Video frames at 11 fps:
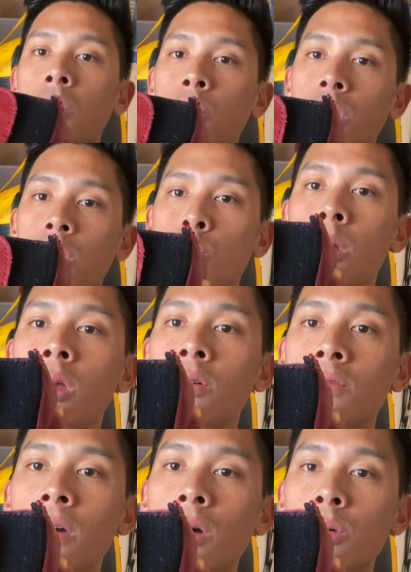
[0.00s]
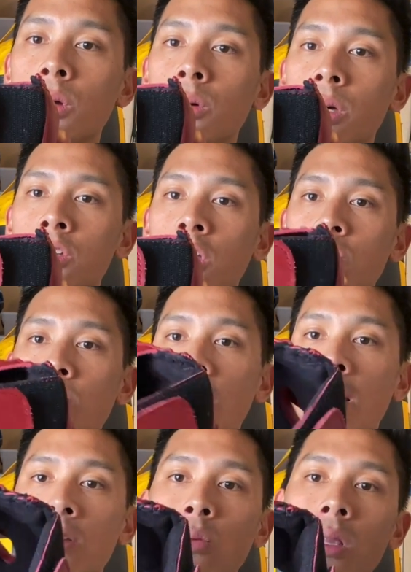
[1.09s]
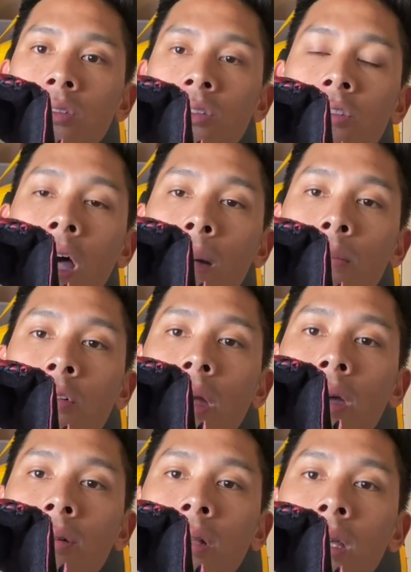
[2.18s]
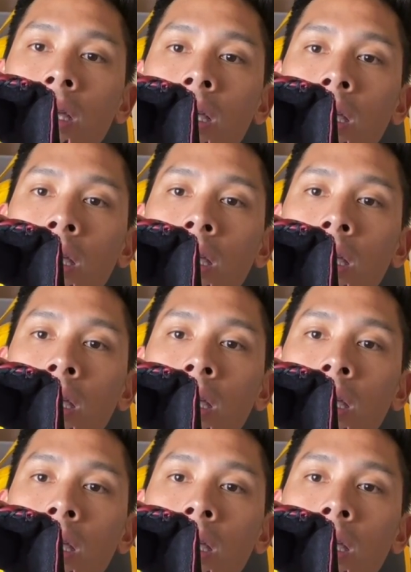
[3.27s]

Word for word: with the rear Velcro adjustment, as well as a top crown